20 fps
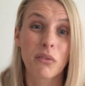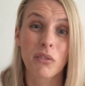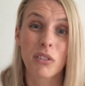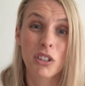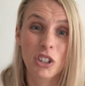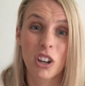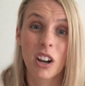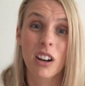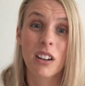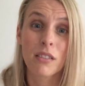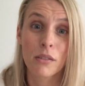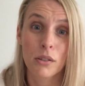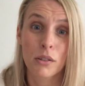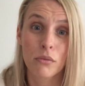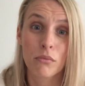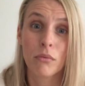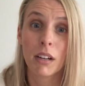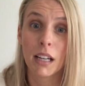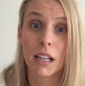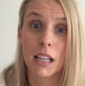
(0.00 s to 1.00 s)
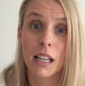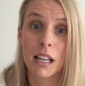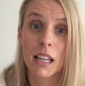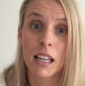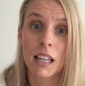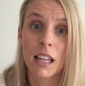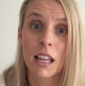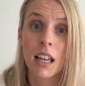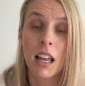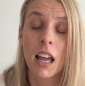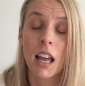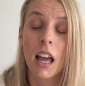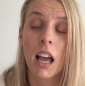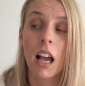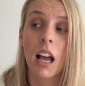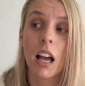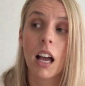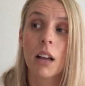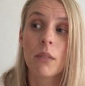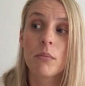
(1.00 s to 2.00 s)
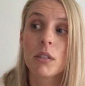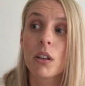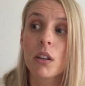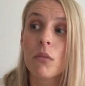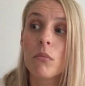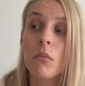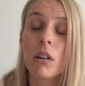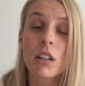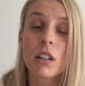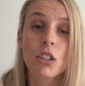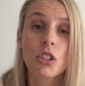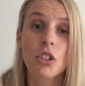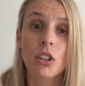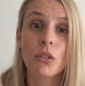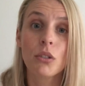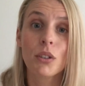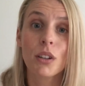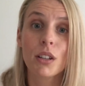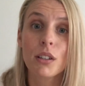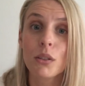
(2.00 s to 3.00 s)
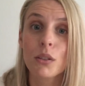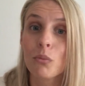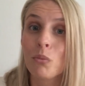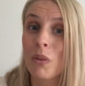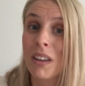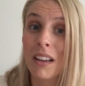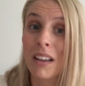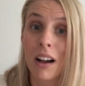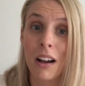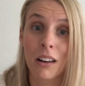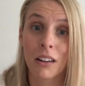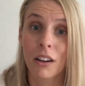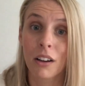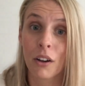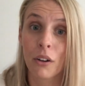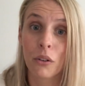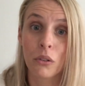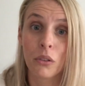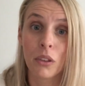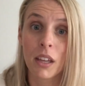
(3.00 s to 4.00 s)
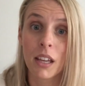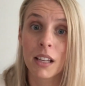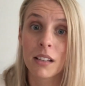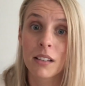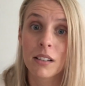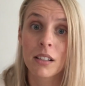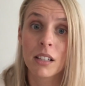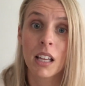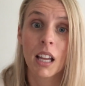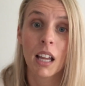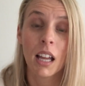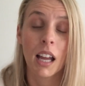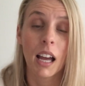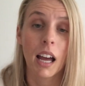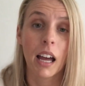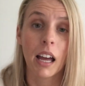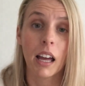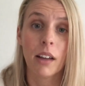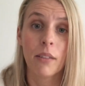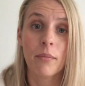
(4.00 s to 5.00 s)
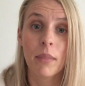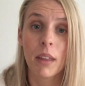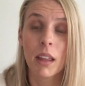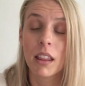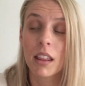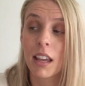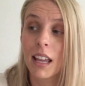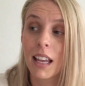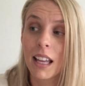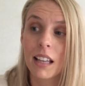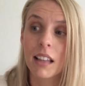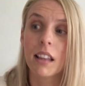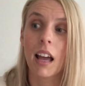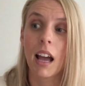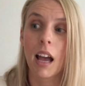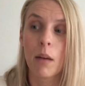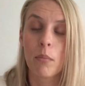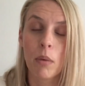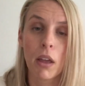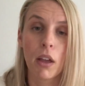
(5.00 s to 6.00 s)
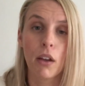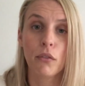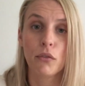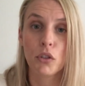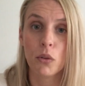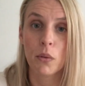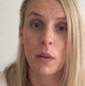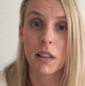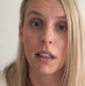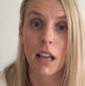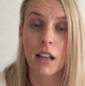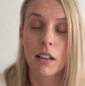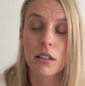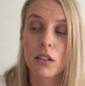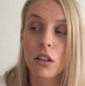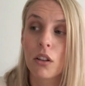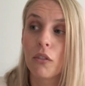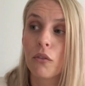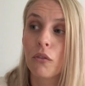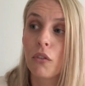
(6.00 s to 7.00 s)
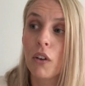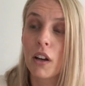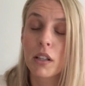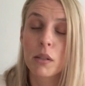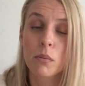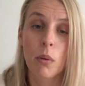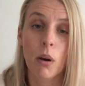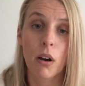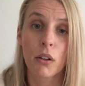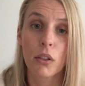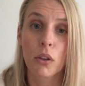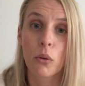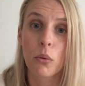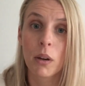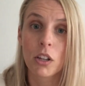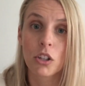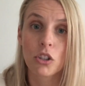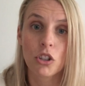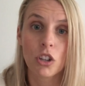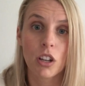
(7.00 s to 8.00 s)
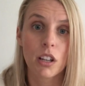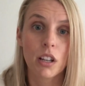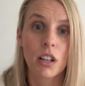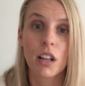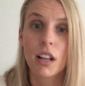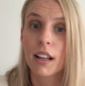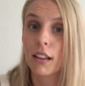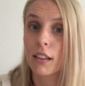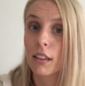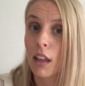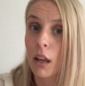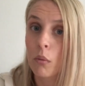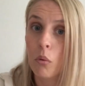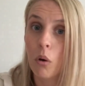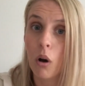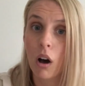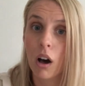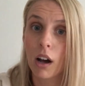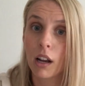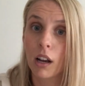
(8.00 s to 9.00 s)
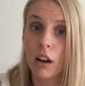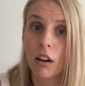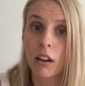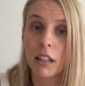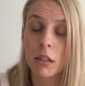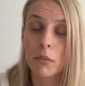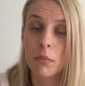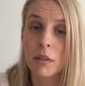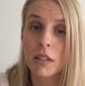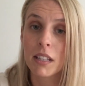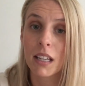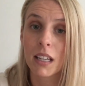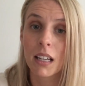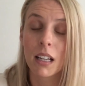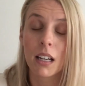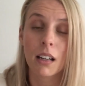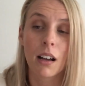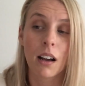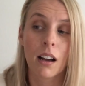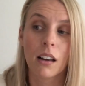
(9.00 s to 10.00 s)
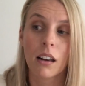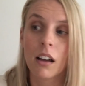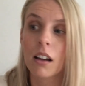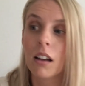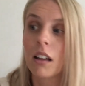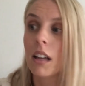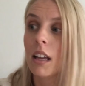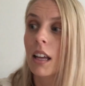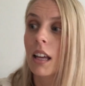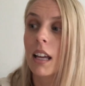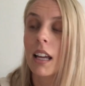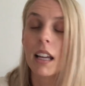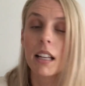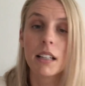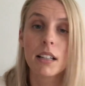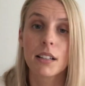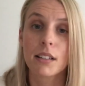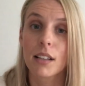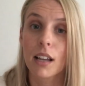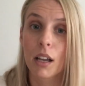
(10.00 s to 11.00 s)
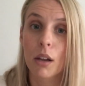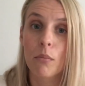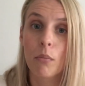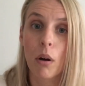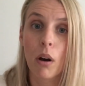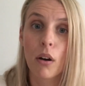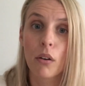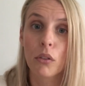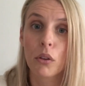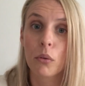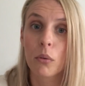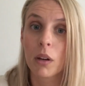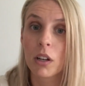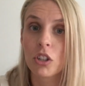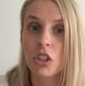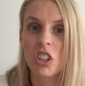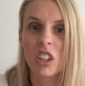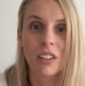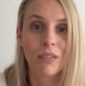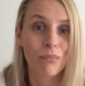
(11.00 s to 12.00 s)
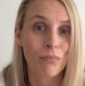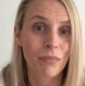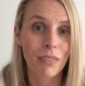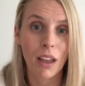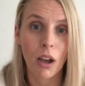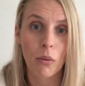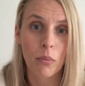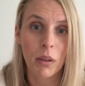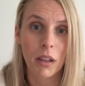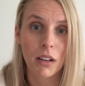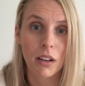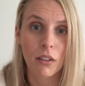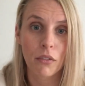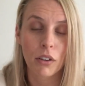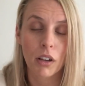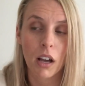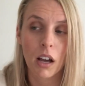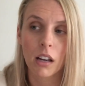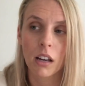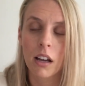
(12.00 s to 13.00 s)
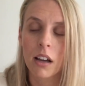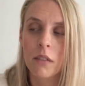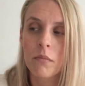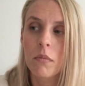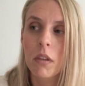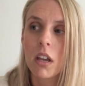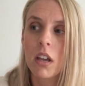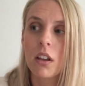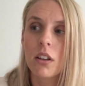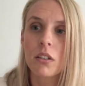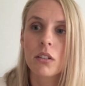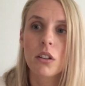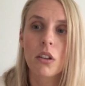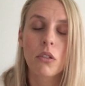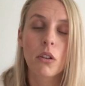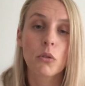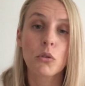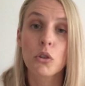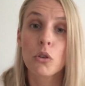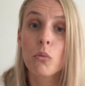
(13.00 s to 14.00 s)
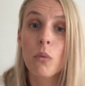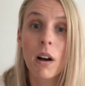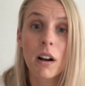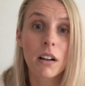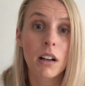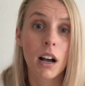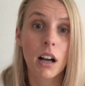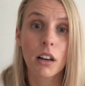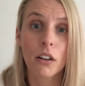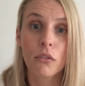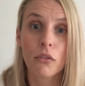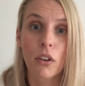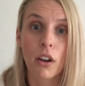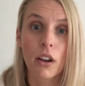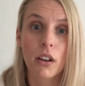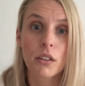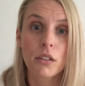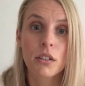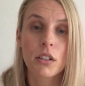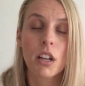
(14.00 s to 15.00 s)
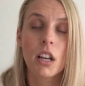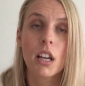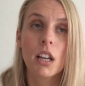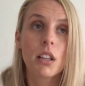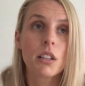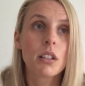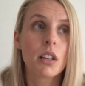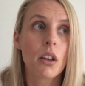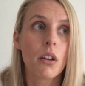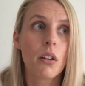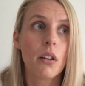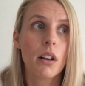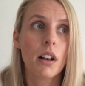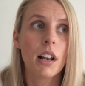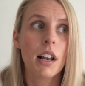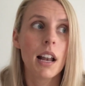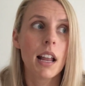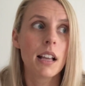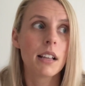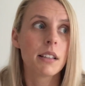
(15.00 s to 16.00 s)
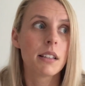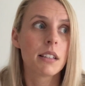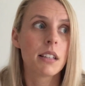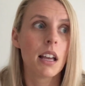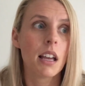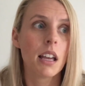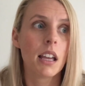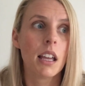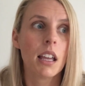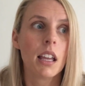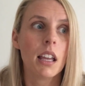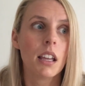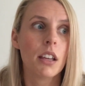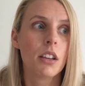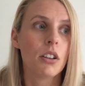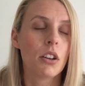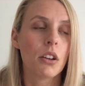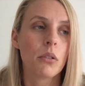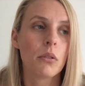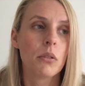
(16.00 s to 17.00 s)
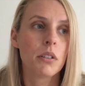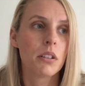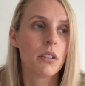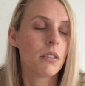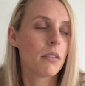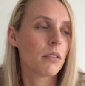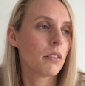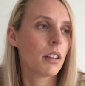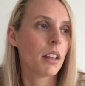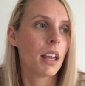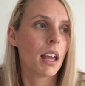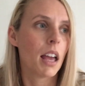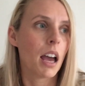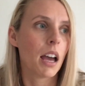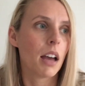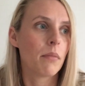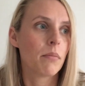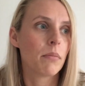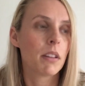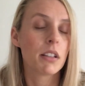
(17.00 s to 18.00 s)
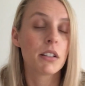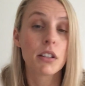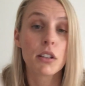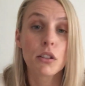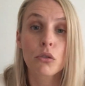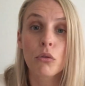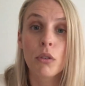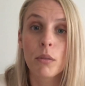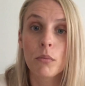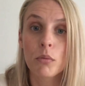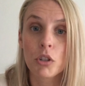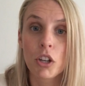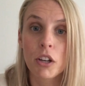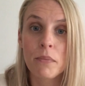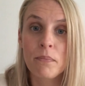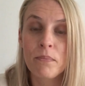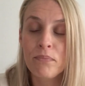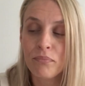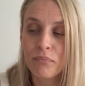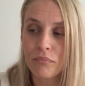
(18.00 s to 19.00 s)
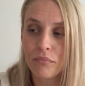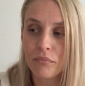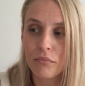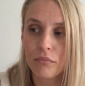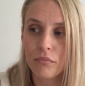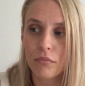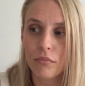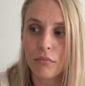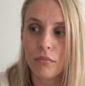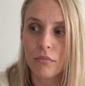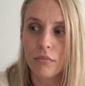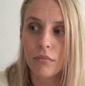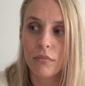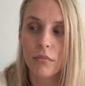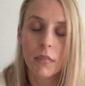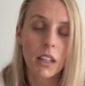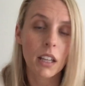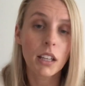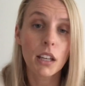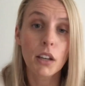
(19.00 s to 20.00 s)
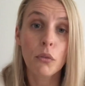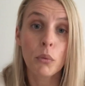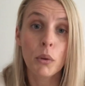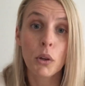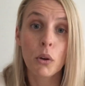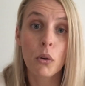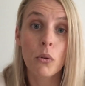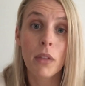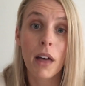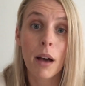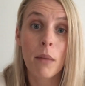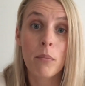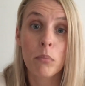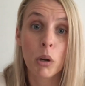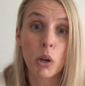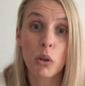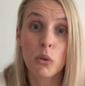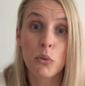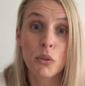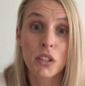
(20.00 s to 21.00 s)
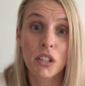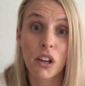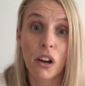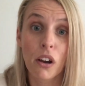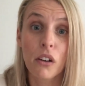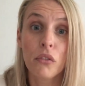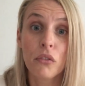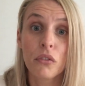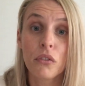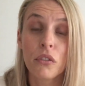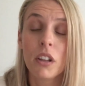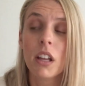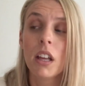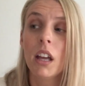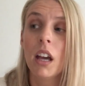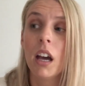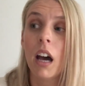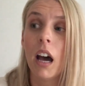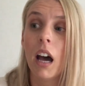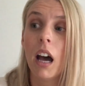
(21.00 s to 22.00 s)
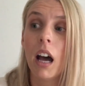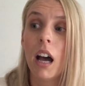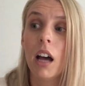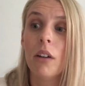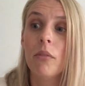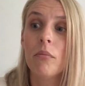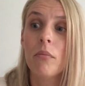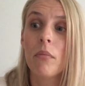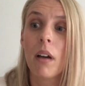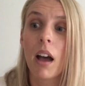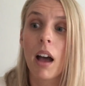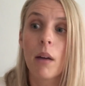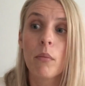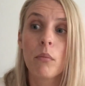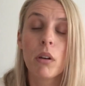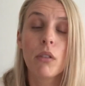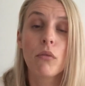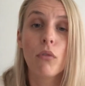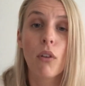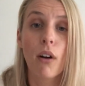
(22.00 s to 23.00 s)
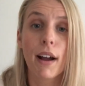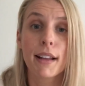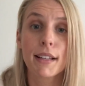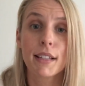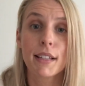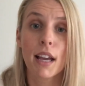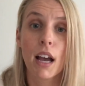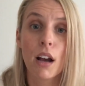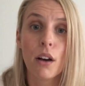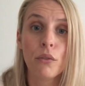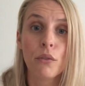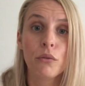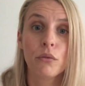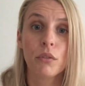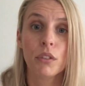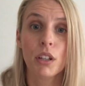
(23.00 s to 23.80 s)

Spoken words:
chunks, really. So my students, we colour code this, and they're in the habit of doing that. So the first part of the question, they will highlight in a particular colour. In the second part of the question, that'll be another colour. So they'll do one colour first. So let's say, the description, if we call that blue stuff, and we write down,